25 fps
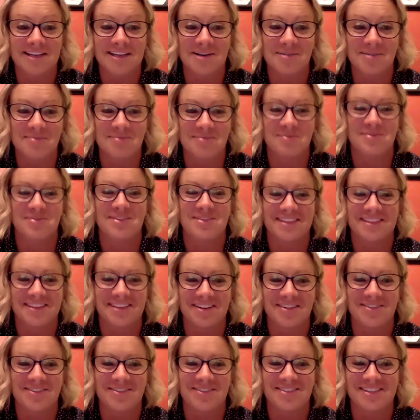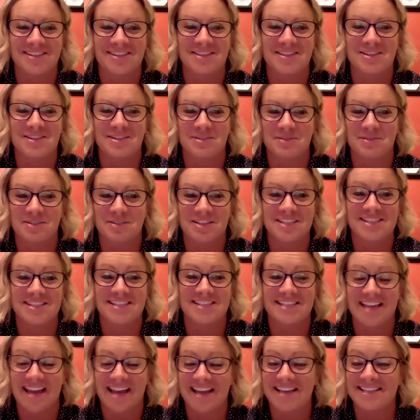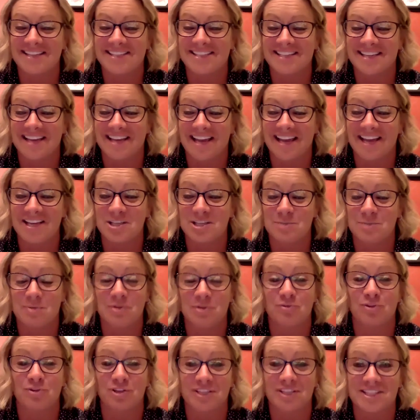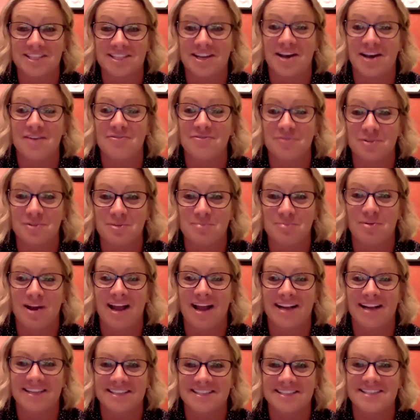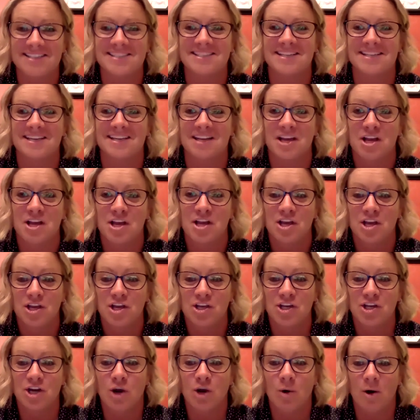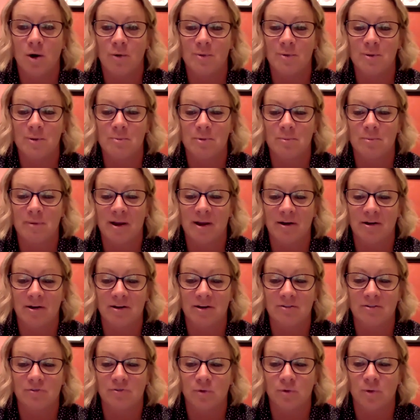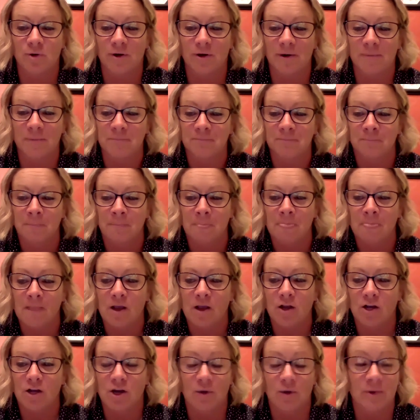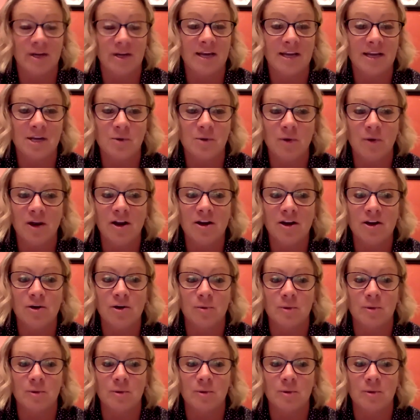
Um, you know, this day today has been really tough with practice and, you know, are we preparing for going anywhere?